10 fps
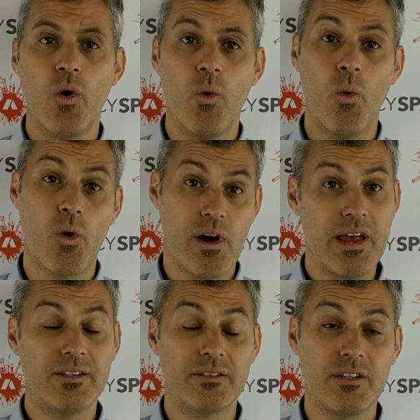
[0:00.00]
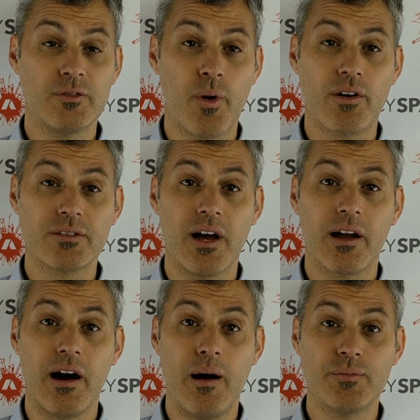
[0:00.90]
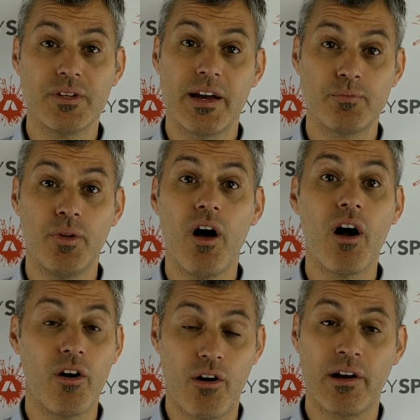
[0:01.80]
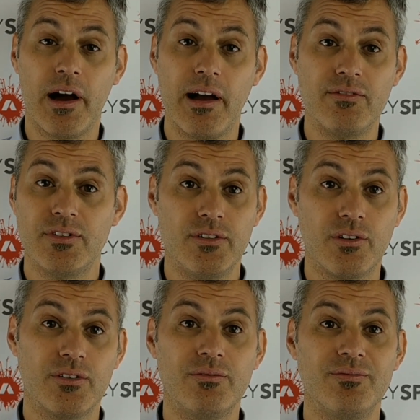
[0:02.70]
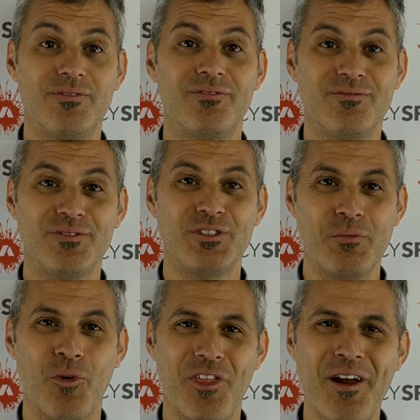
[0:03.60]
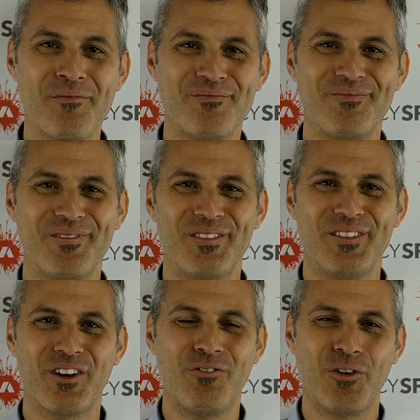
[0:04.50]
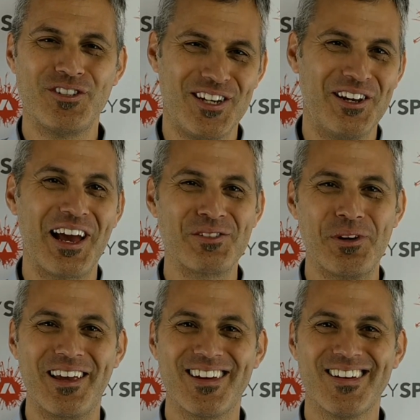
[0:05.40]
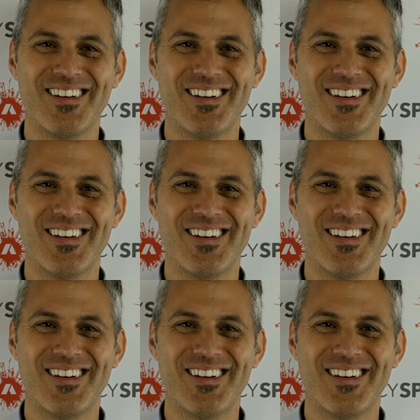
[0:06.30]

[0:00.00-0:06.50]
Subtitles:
or AgencySparks.com/blog archives, and you can see more there. Look forward to seeing you next week.